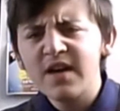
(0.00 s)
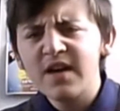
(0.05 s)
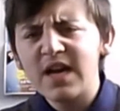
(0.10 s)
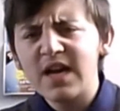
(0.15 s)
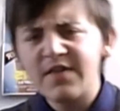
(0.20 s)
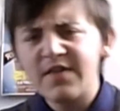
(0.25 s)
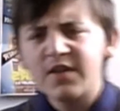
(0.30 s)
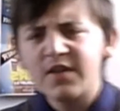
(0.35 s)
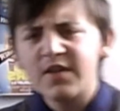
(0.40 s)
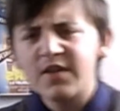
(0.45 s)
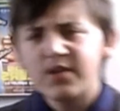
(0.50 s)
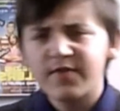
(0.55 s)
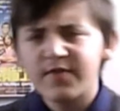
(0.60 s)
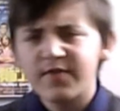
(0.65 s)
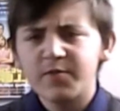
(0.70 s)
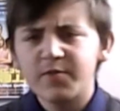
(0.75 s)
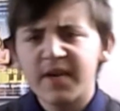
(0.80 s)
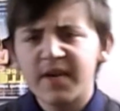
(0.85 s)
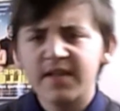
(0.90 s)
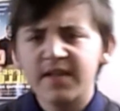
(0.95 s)
and if he
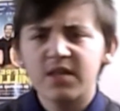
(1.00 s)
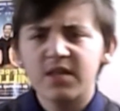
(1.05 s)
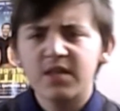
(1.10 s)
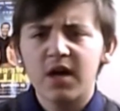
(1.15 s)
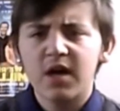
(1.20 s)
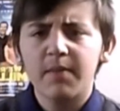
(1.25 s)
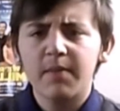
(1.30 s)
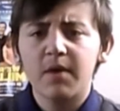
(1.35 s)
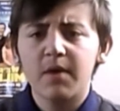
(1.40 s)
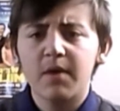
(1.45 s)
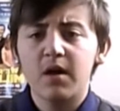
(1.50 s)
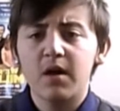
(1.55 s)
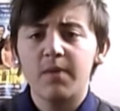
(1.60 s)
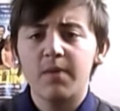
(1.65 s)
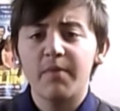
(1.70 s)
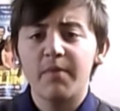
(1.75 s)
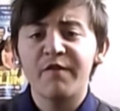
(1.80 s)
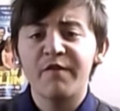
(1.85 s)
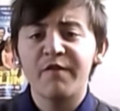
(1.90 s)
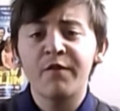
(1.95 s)
travels back in time
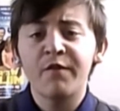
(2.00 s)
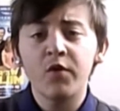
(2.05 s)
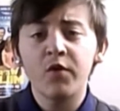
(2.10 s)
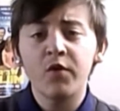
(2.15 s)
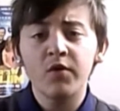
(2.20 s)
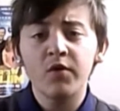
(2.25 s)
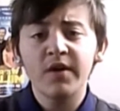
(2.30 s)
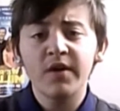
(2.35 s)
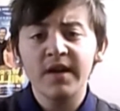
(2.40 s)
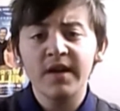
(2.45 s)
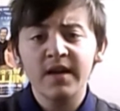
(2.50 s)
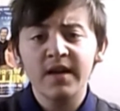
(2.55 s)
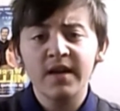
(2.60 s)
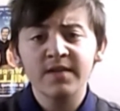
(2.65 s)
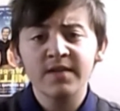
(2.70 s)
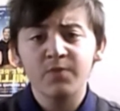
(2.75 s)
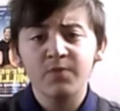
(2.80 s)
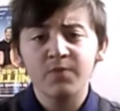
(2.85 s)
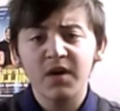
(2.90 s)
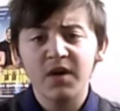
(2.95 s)
before
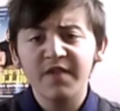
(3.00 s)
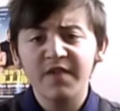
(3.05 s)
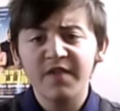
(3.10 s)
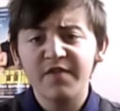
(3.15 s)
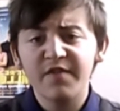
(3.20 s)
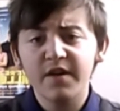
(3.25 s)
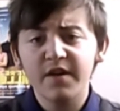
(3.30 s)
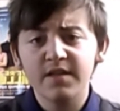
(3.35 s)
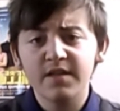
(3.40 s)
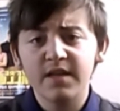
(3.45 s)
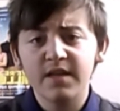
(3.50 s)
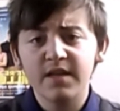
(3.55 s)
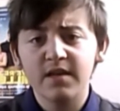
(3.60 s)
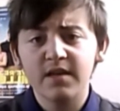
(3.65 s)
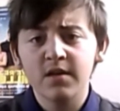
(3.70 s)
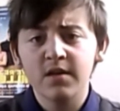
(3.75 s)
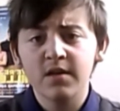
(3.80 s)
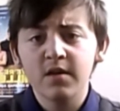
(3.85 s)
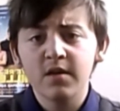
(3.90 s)
his wife has had